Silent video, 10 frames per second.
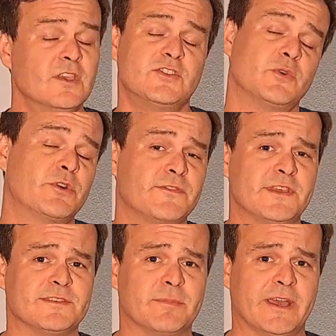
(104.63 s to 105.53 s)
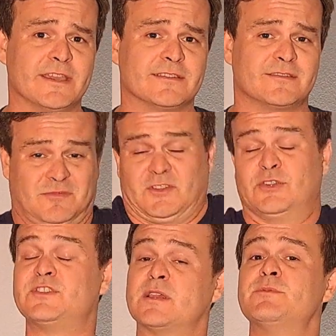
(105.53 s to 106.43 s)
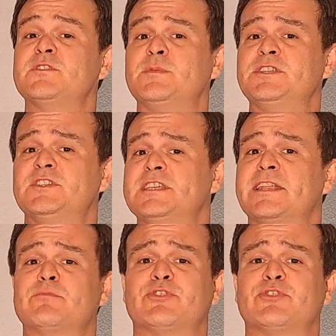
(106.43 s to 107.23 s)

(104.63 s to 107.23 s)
So what if there's a bias? As long as some of the species are getting